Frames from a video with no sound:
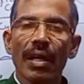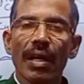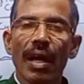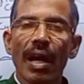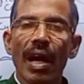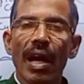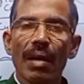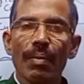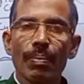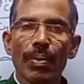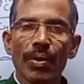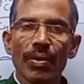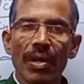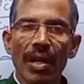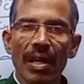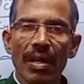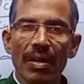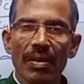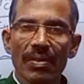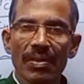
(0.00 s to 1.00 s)
carbon
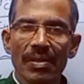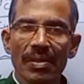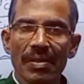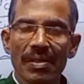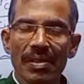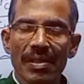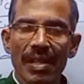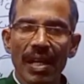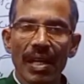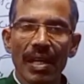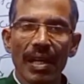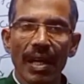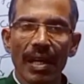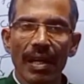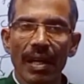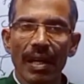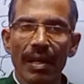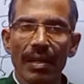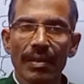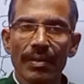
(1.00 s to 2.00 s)
reduction
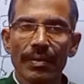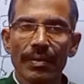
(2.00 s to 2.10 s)
cycle.